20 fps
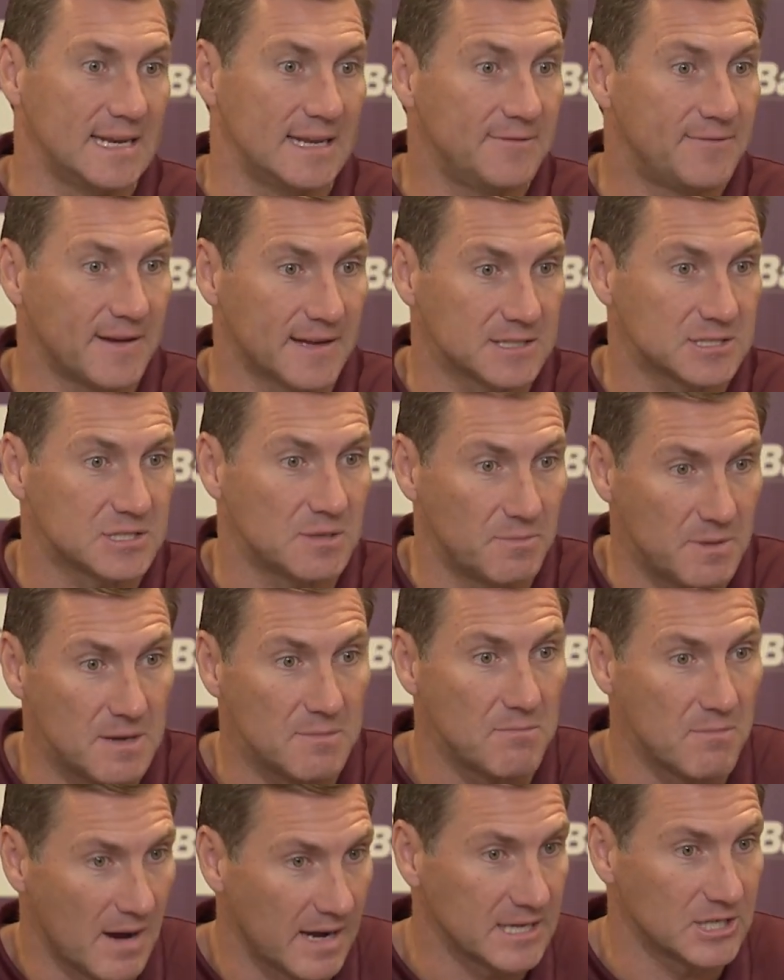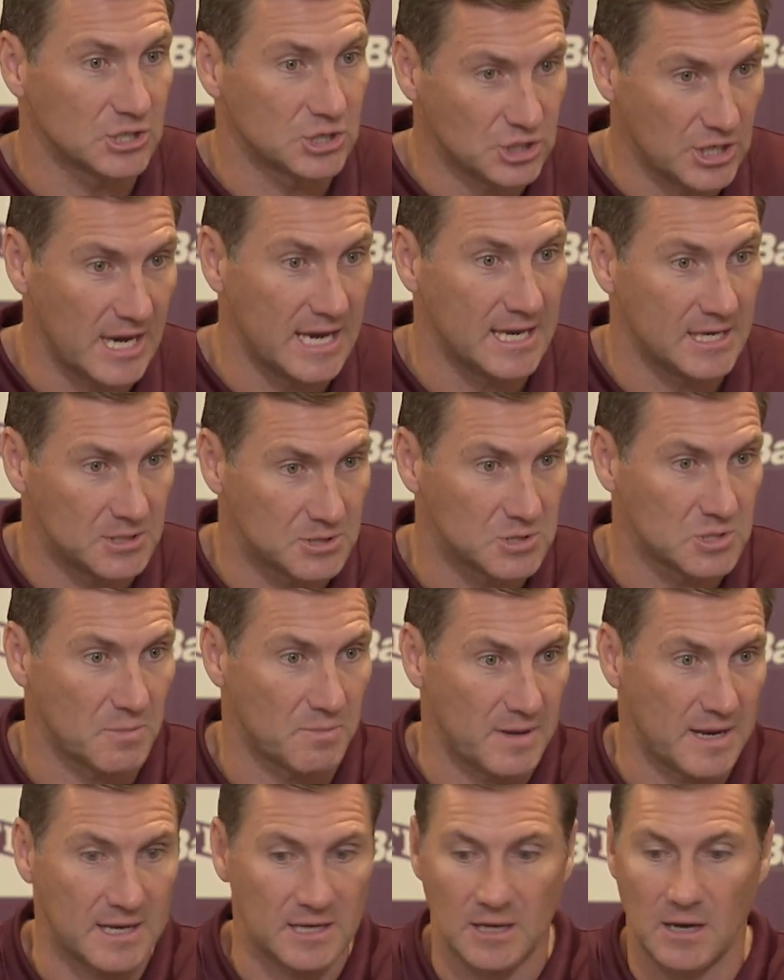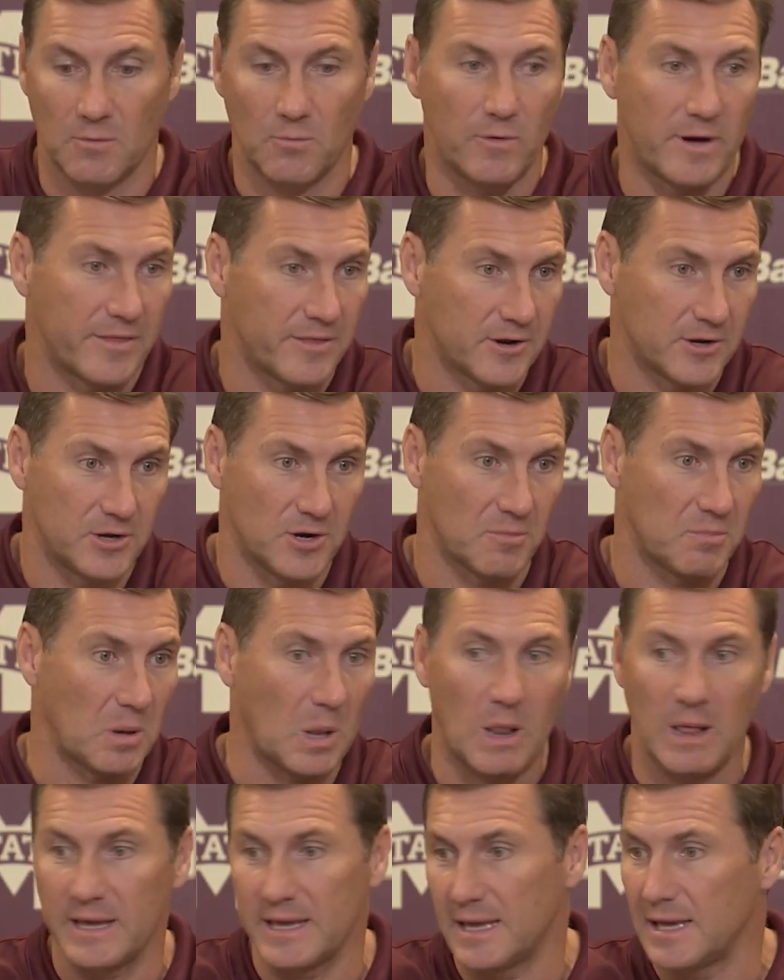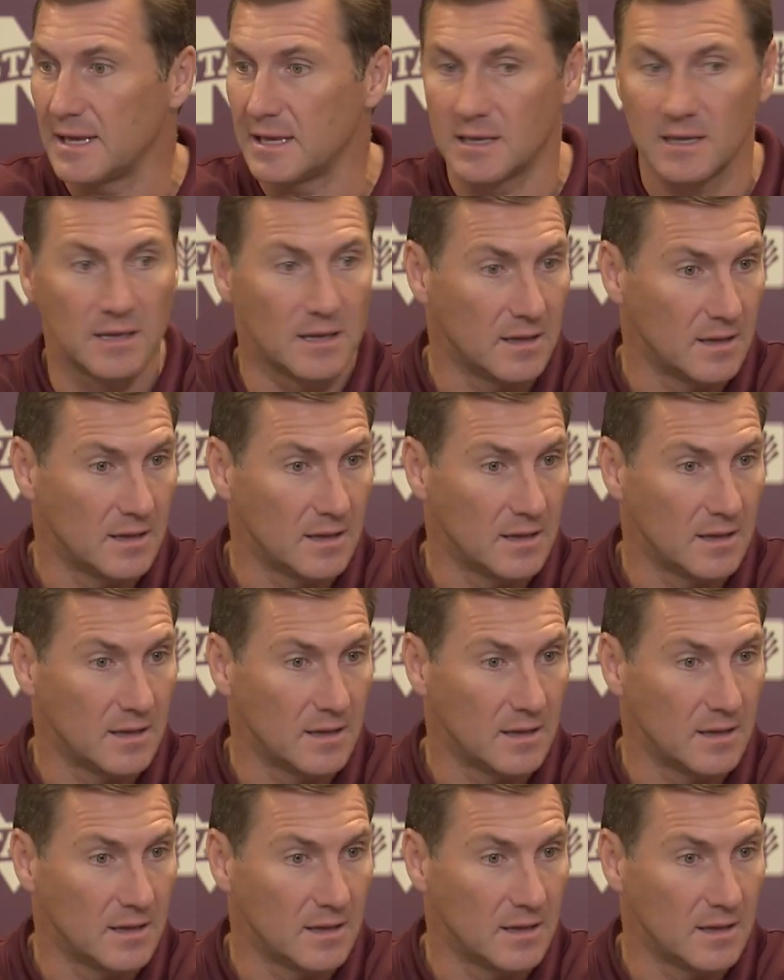defense to be might change depending on whether you're playing,